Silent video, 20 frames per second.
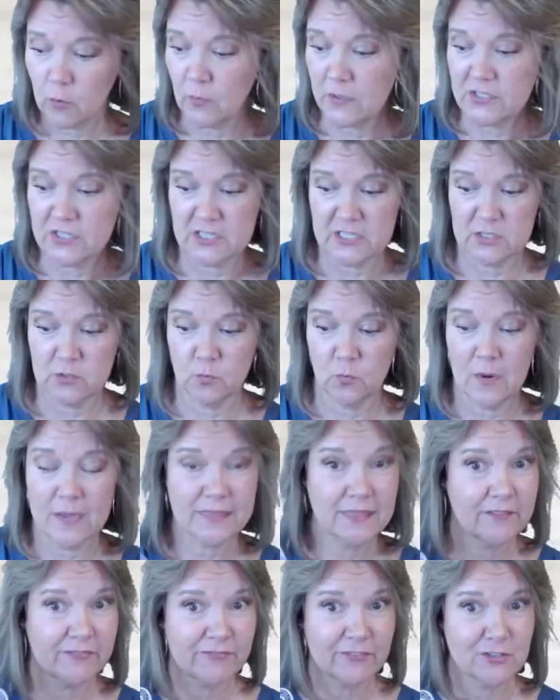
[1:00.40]
which is
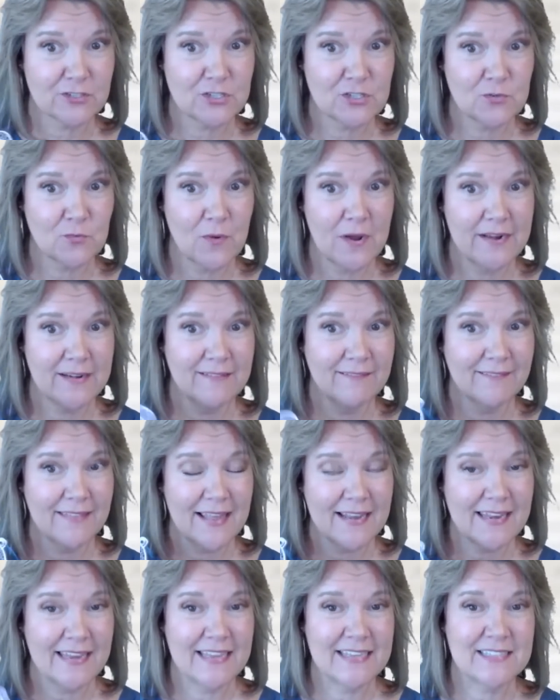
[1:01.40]
what the first one
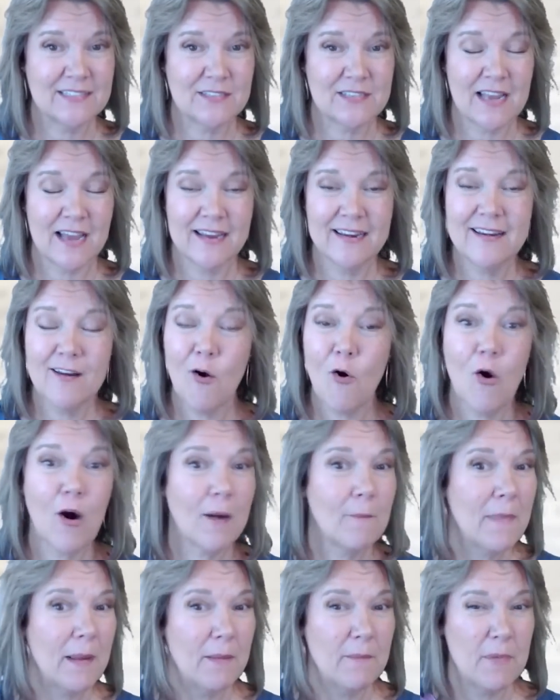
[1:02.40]
that is done, or
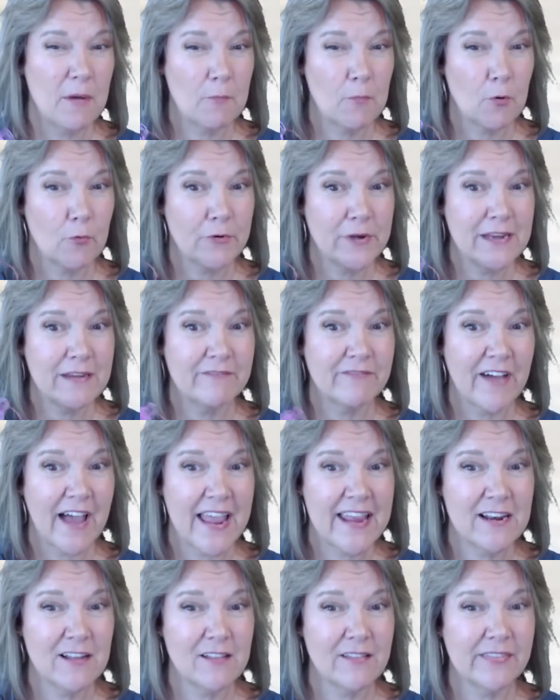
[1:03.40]
maybe marine
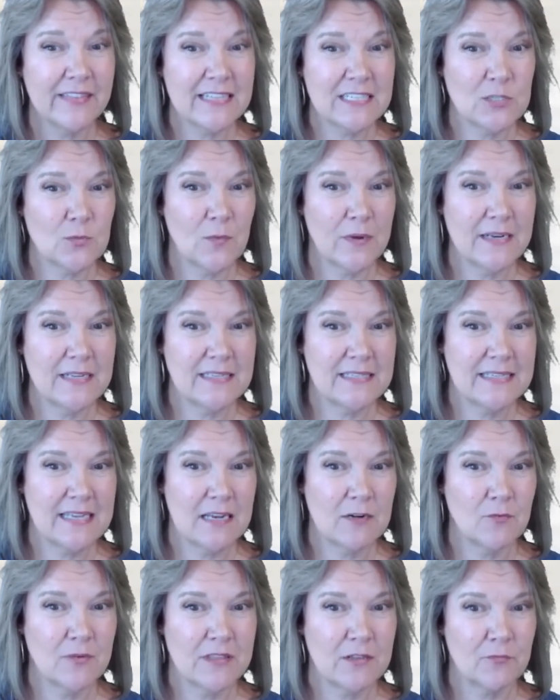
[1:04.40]
vinyl. This one is
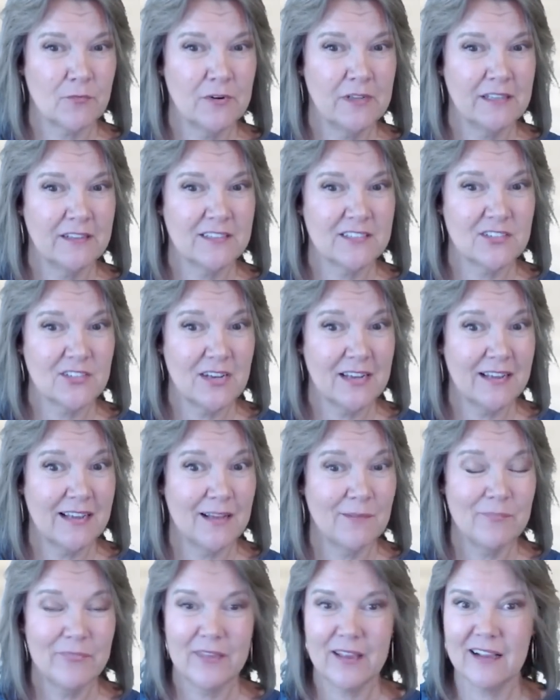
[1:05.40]
done with a real
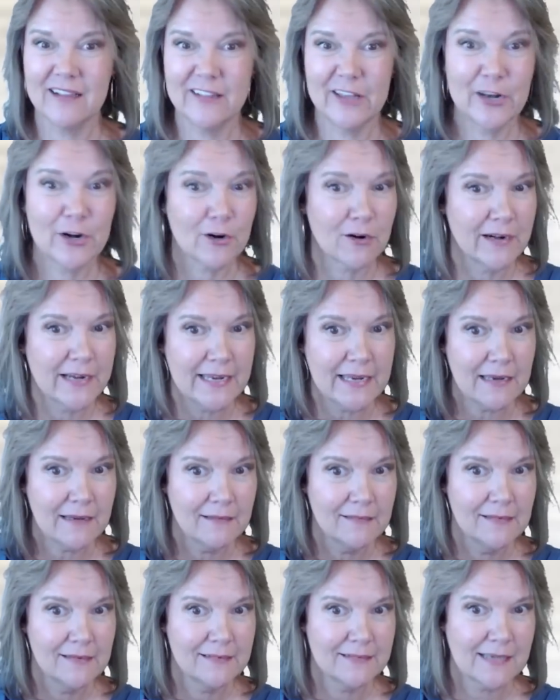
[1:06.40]
glittery
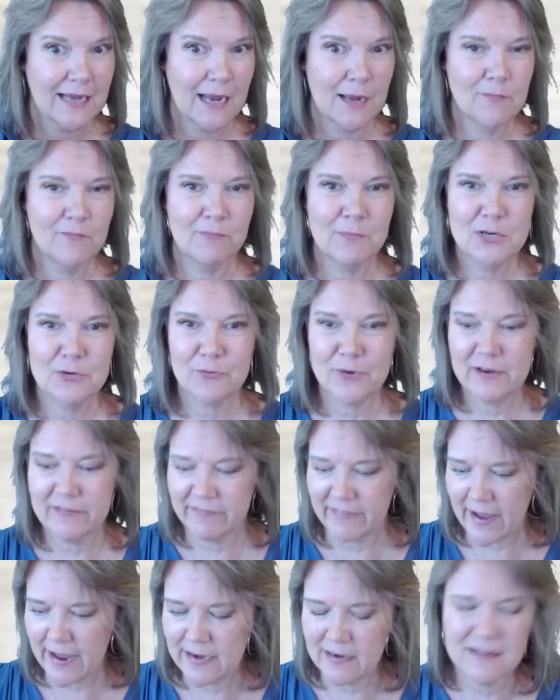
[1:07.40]
type marine
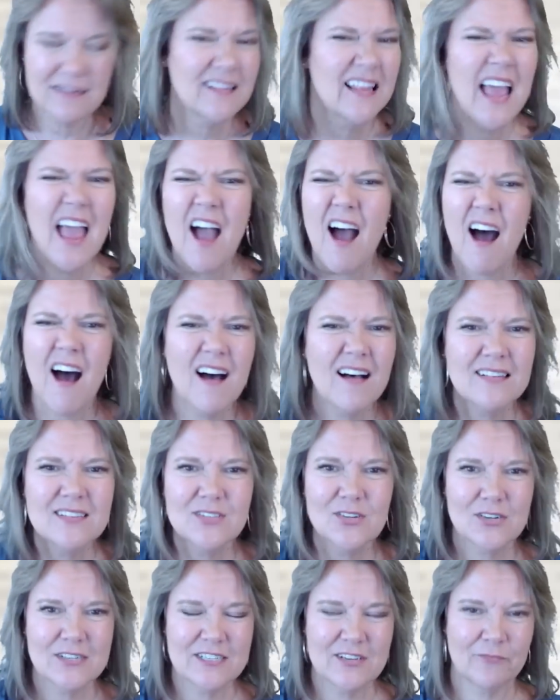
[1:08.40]
vinyl. All
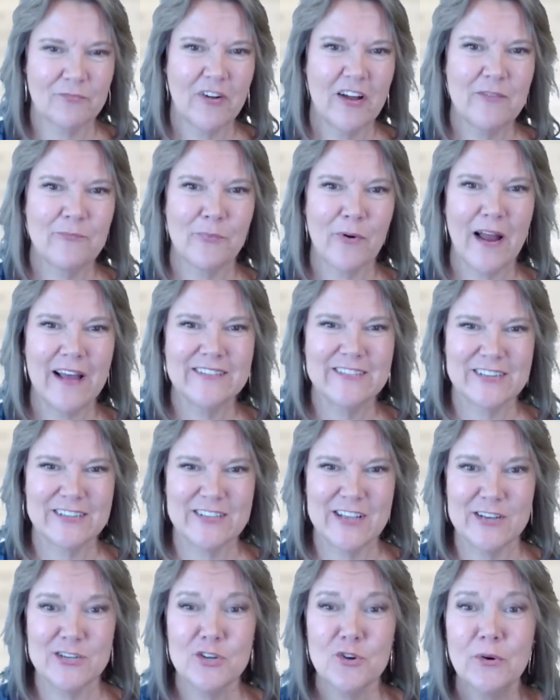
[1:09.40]
sorts of fun projects
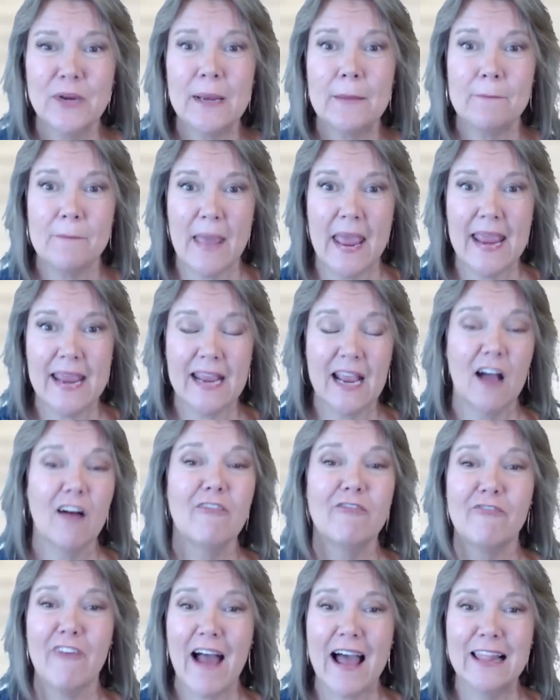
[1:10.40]
that you can make
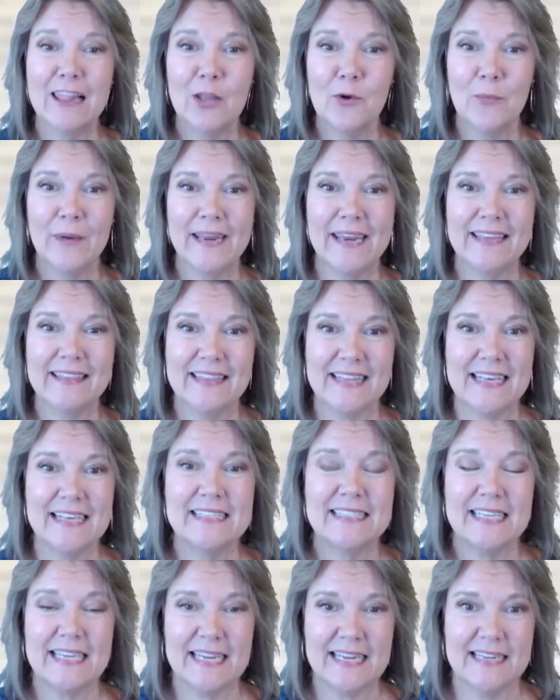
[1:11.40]
following
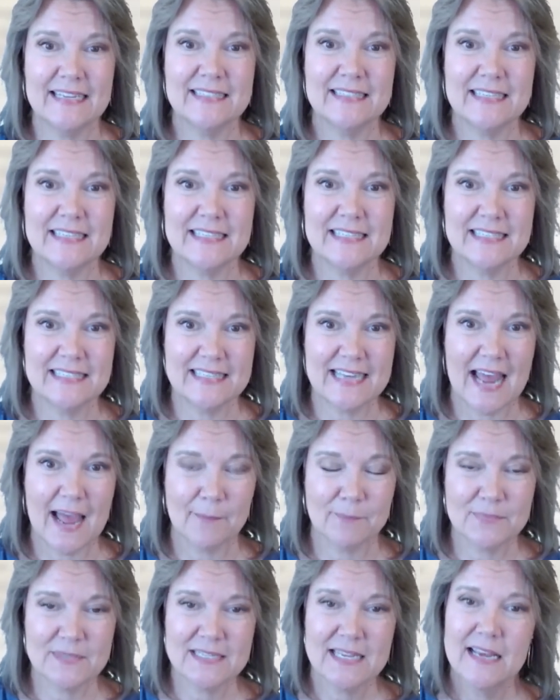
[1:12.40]
these easy
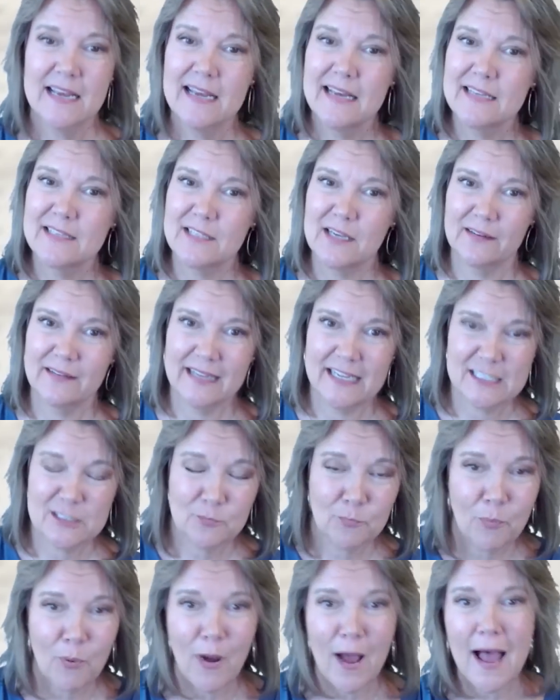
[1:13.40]
steps. So let's
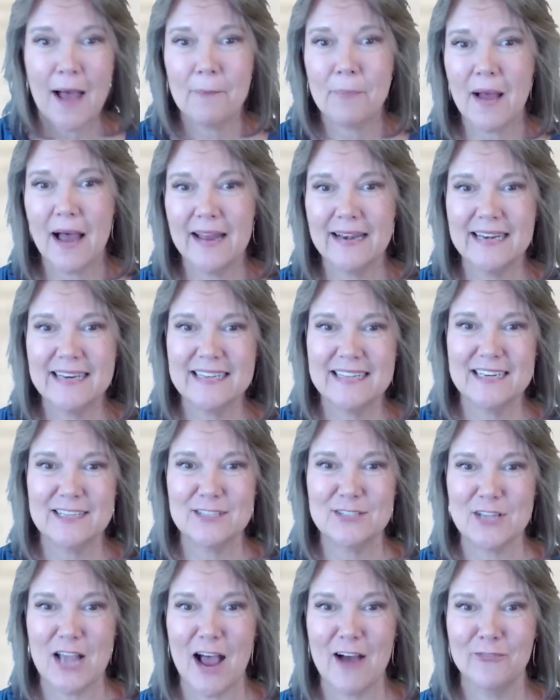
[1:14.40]
pop on into the
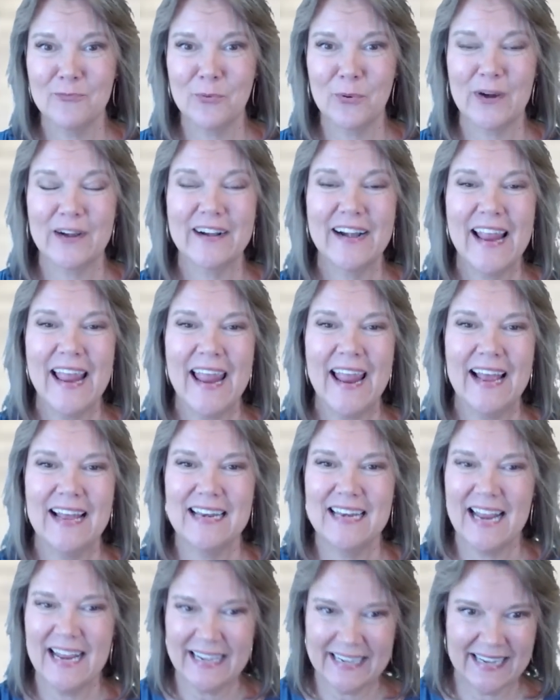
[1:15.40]
software
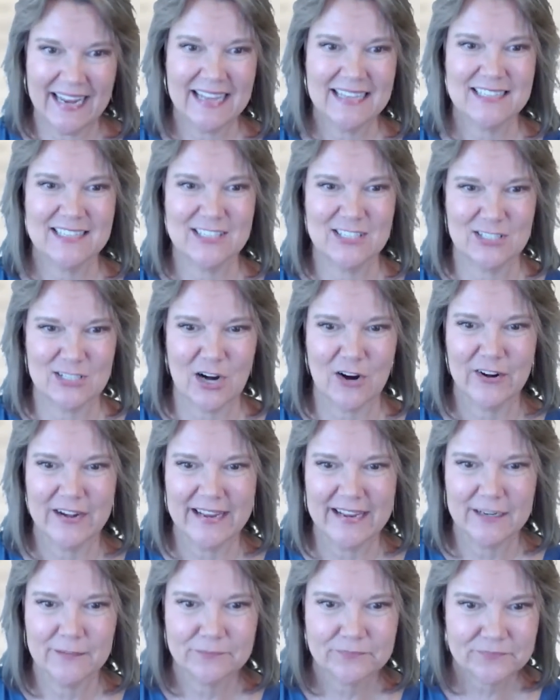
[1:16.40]
and get
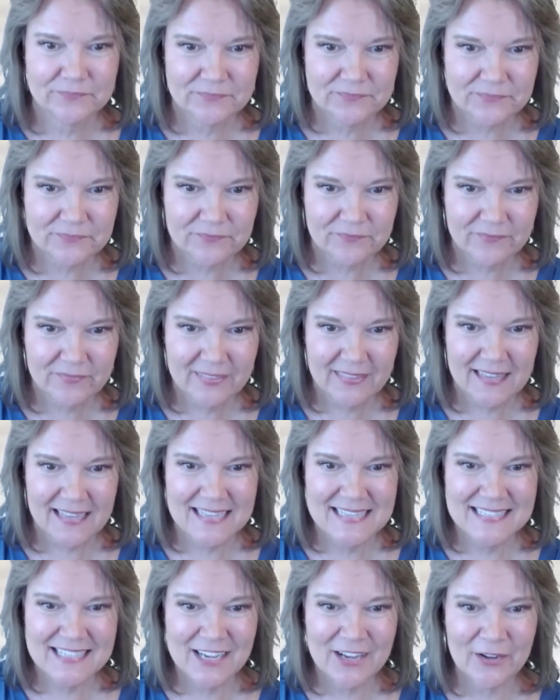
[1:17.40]
started.
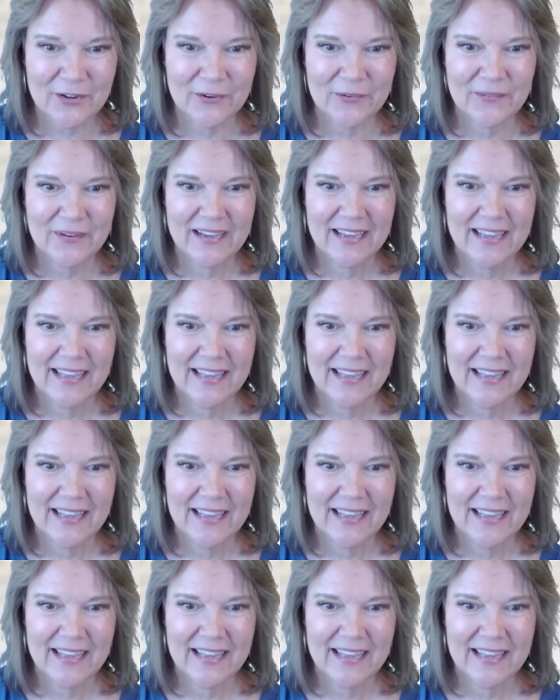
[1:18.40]
So